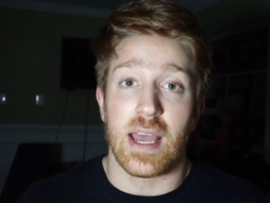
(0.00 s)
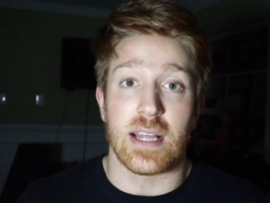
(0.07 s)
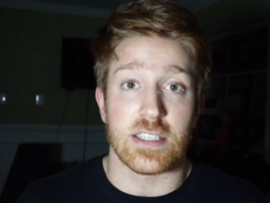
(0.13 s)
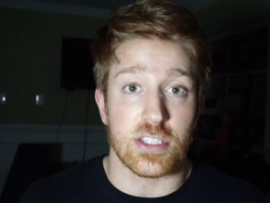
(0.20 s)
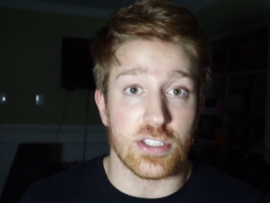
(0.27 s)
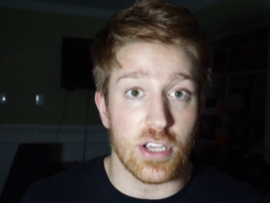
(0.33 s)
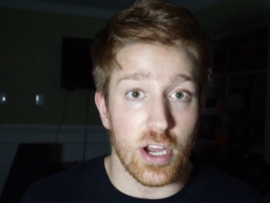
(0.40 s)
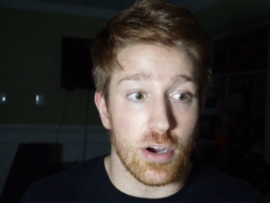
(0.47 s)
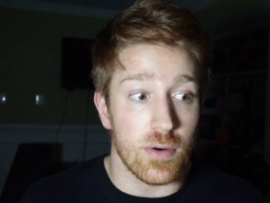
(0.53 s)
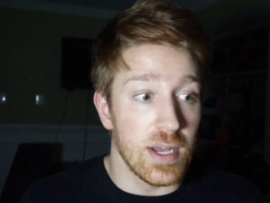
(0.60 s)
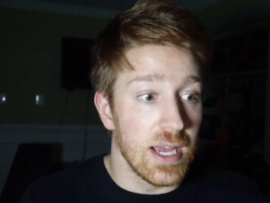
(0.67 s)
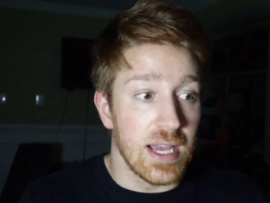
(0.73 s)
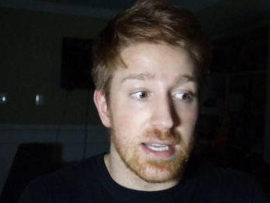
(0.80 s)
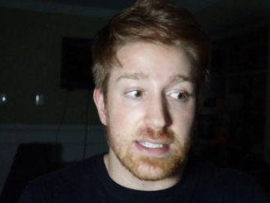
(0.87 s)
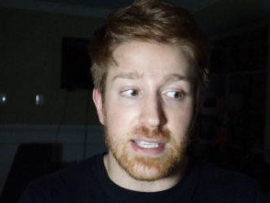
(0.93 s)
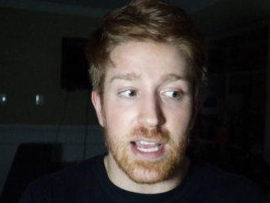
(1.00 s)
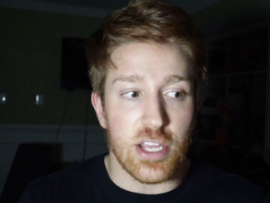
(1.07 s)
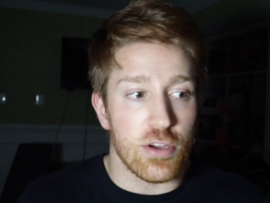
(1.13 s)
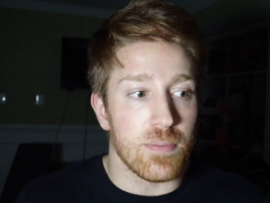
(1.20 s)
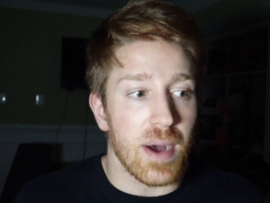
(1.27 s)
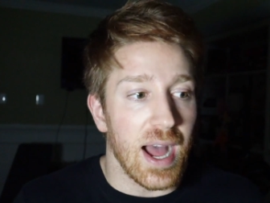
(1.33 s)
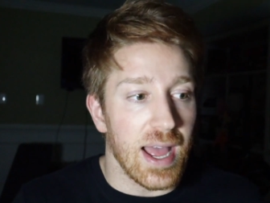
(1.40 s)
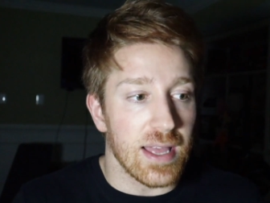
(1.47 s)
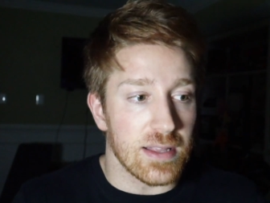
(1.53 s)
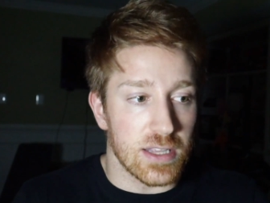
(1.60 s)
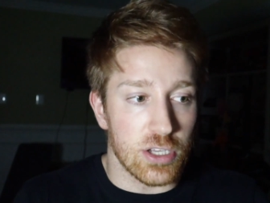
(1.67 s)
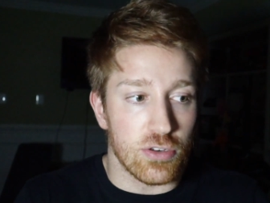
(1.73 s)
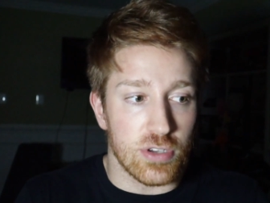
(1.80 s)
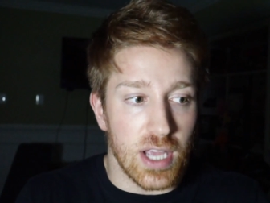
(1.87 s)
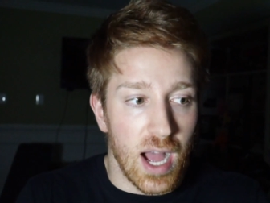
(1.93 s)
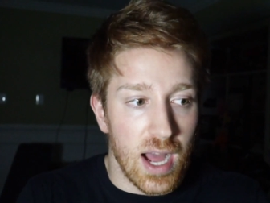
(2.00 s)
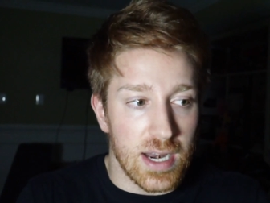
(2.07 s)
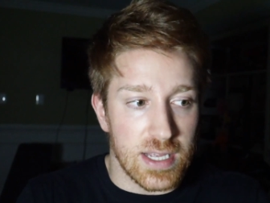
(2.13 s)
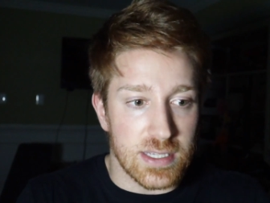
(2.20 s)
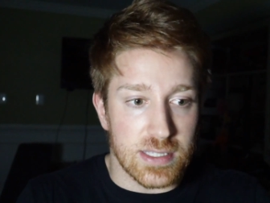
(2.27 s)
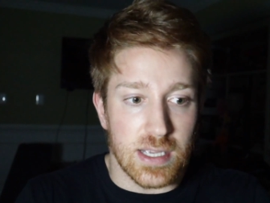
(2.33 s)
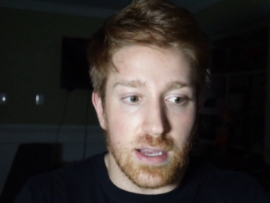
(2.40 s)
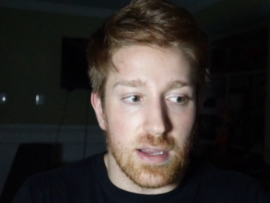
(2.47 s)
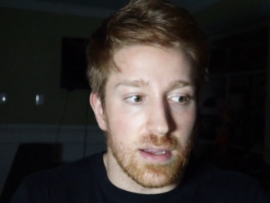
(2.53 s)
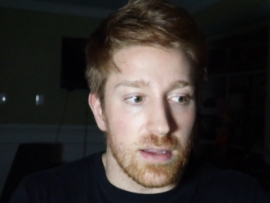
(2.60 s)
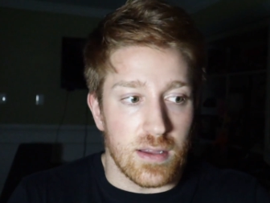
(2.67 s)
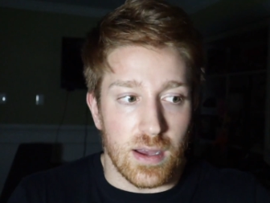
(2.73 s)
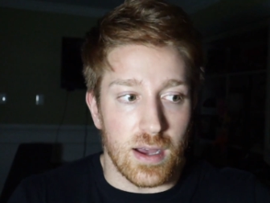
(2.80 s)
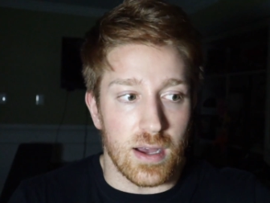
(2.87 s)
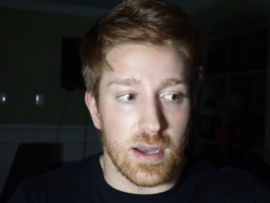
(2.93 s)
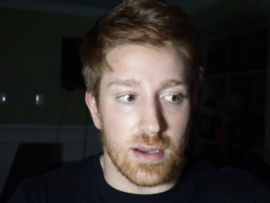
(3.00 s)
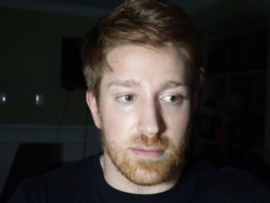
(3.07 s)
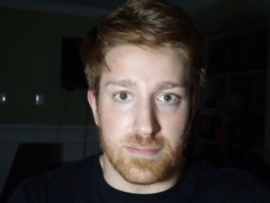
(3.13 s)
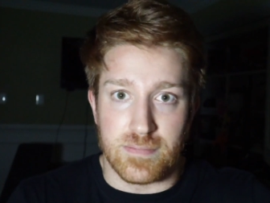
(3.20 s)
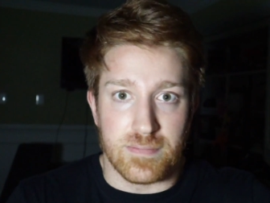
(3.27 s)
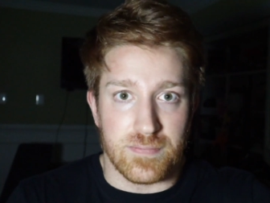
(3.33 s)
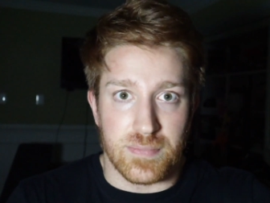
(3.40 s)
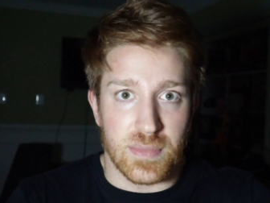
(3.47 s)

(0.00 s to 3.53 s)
And so say you buy Lil Yachty's uh,